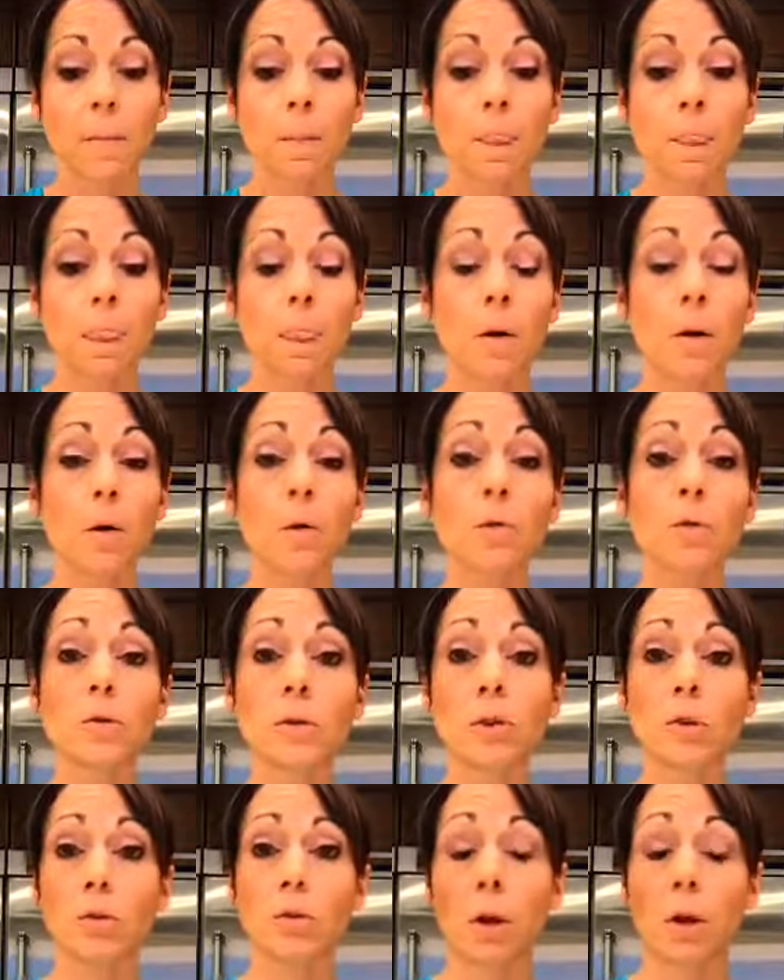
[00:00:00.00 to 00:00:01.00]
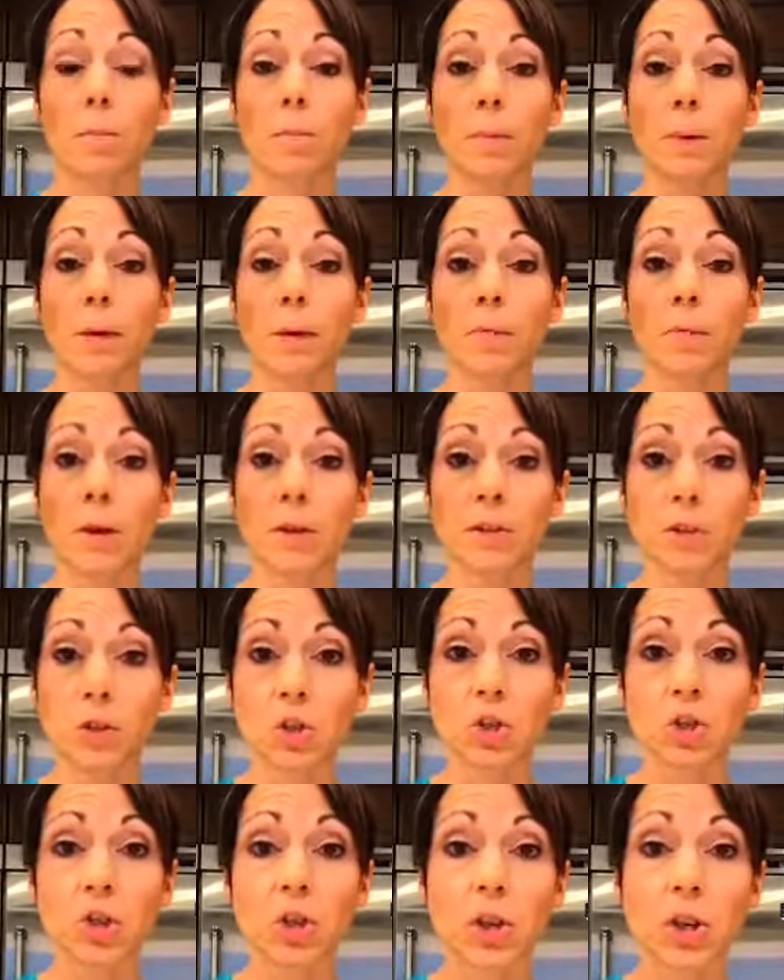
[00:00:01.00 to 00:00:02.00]
Those, you can be rest
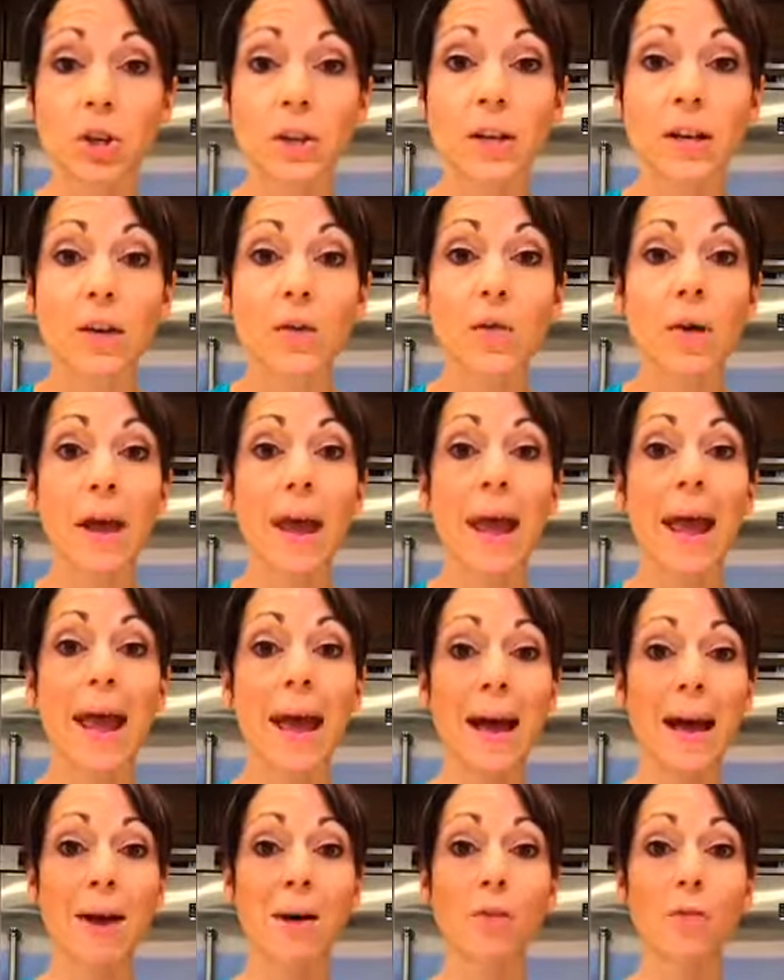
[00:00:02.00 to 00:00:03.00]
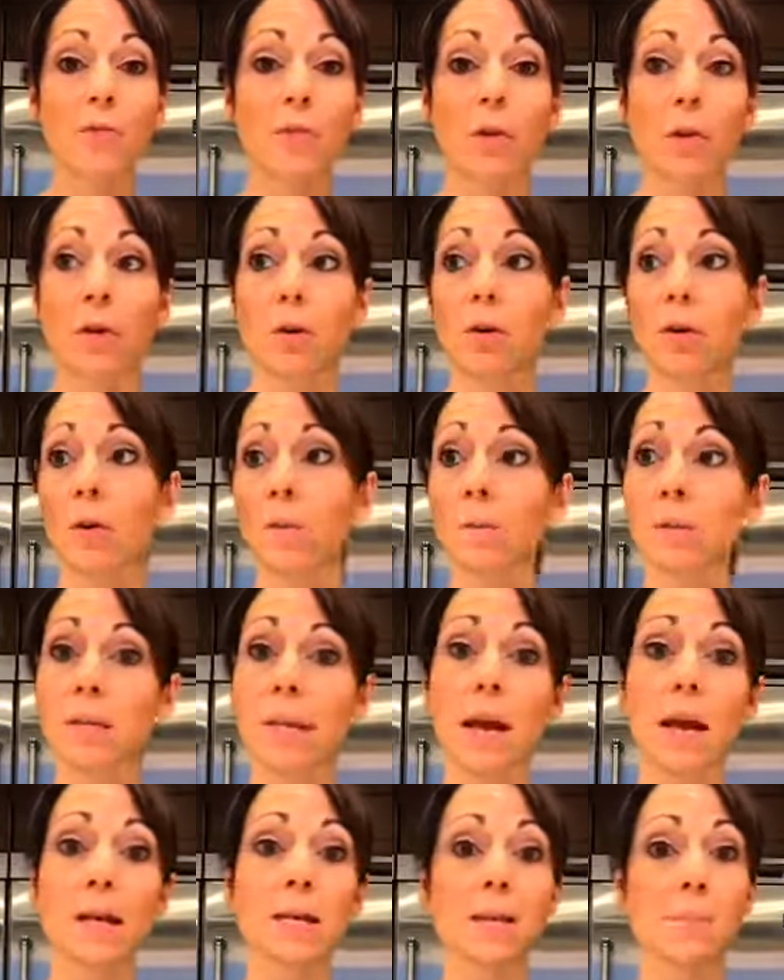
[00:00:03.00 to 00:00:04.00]
assured, they don't have the
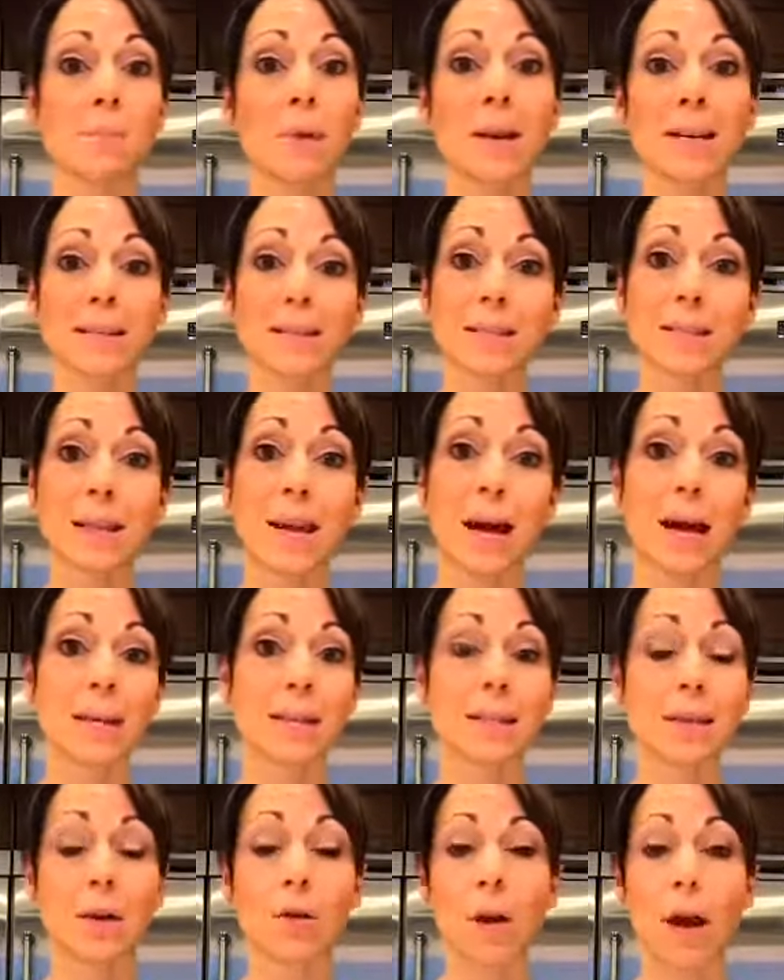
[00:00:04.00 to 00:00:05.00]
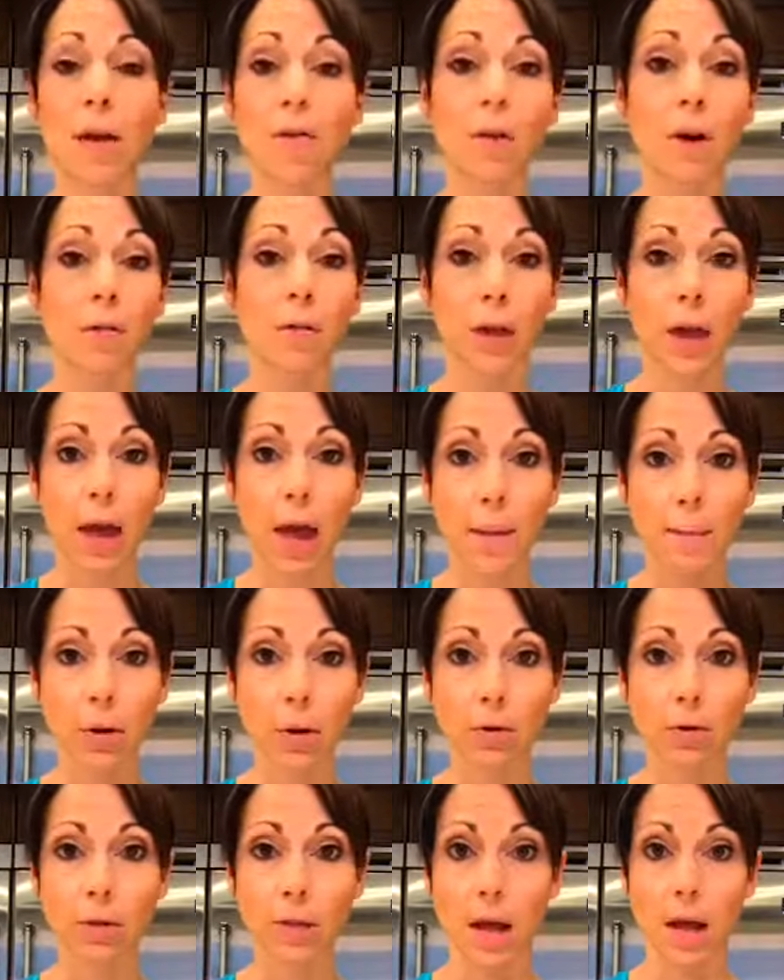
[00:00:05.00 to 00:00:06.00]
herbicides and pesticides, they don't have all the
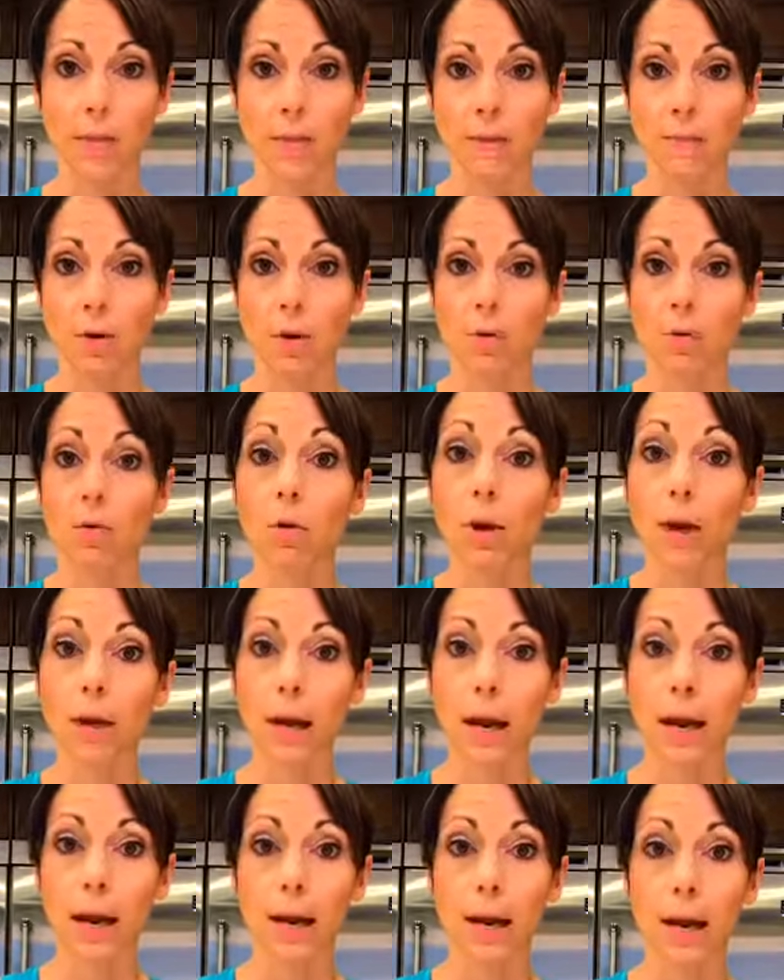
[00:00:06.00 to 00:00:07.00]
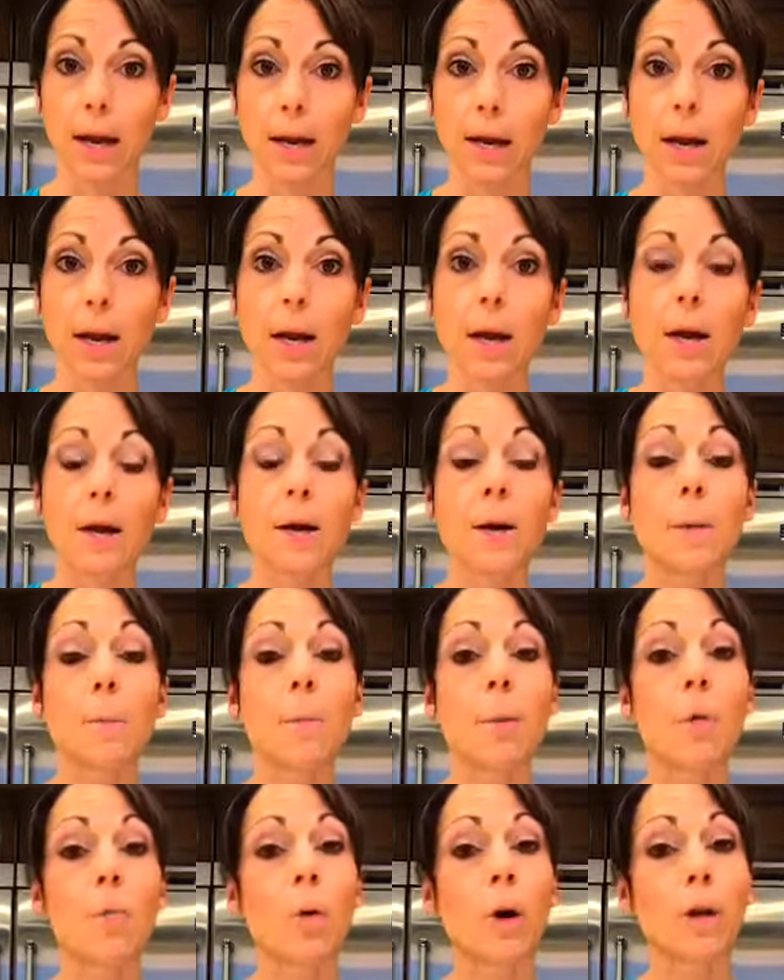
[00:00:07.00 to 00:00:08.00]
chemicals on them, they're organic.
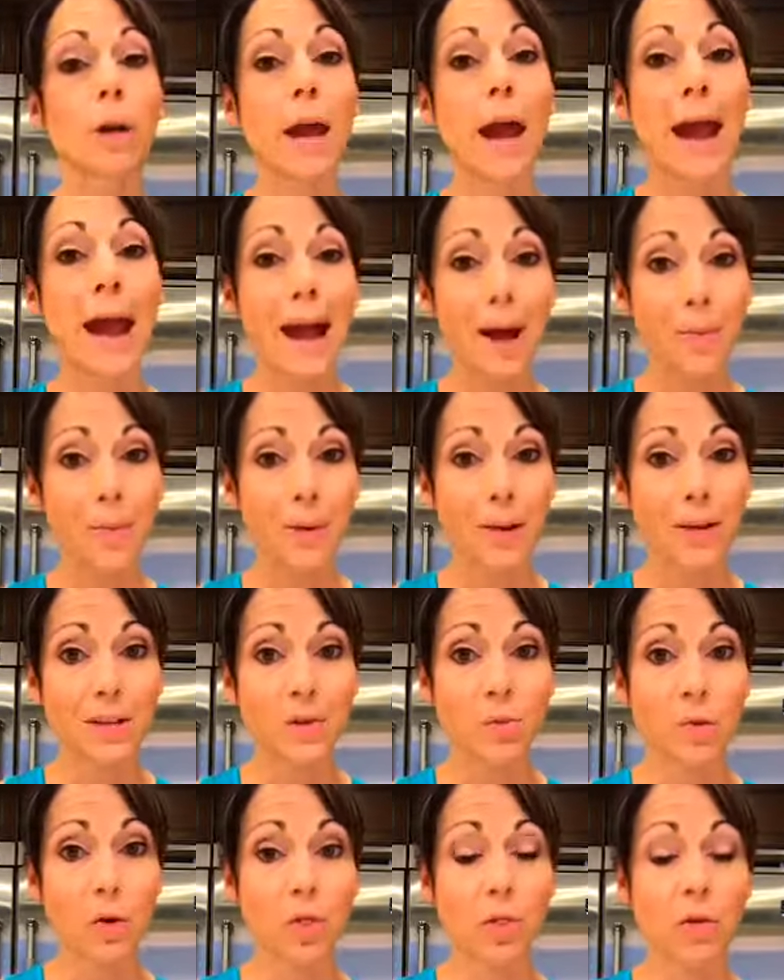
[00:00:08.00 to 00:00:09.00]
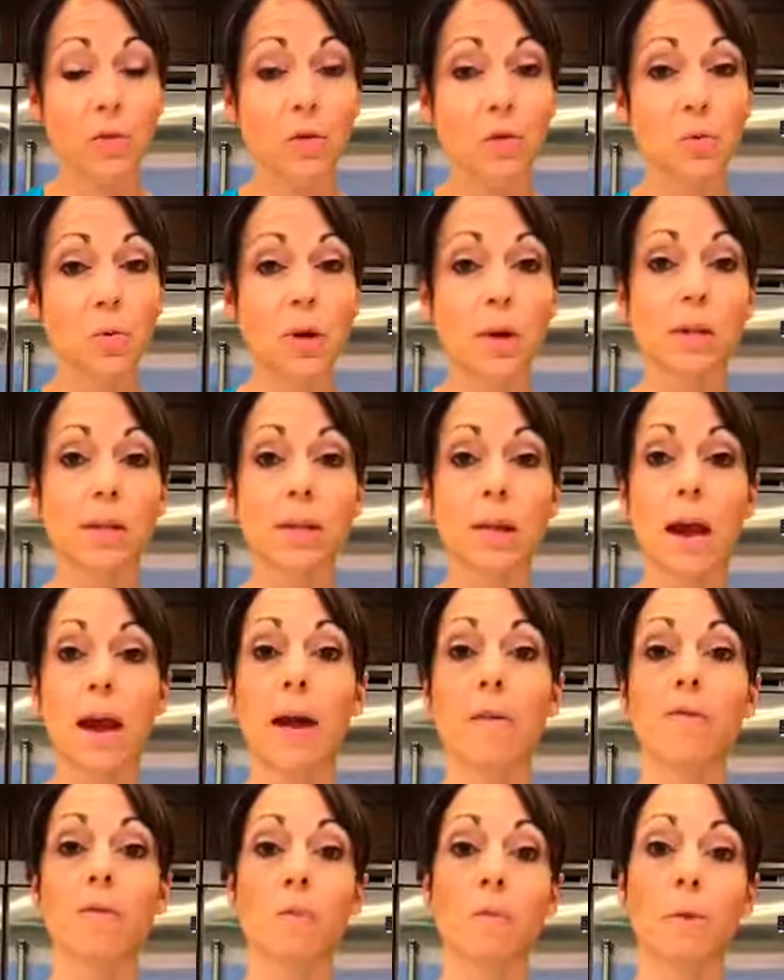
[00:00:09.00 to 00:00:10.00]
But what happens with those ones that
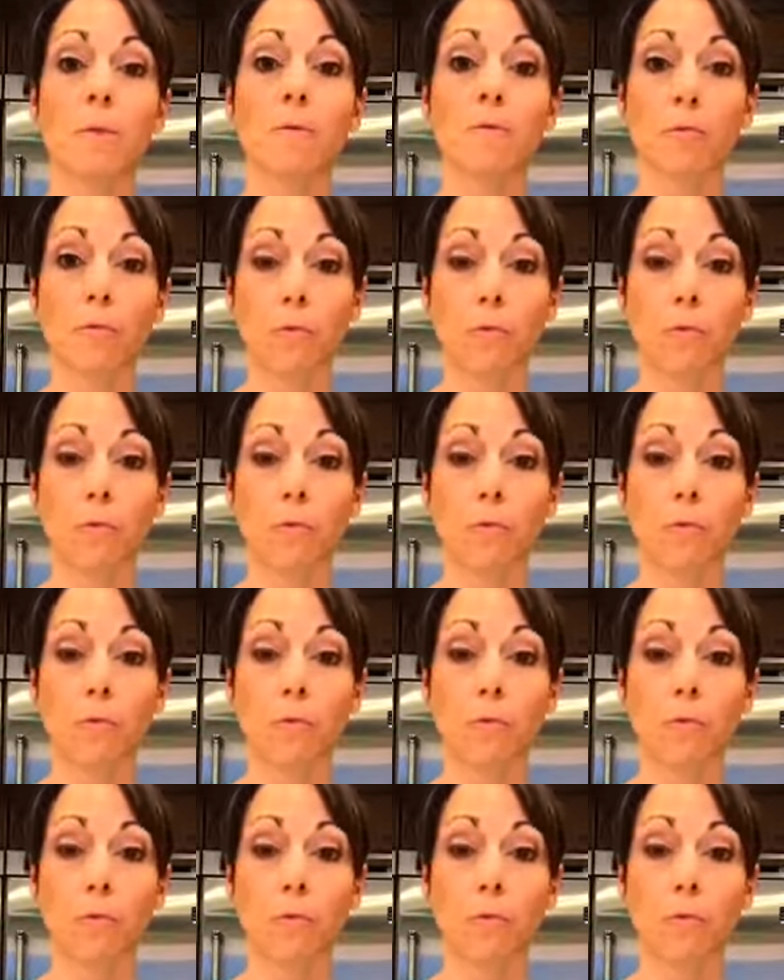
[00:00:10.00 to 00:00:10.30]
have to be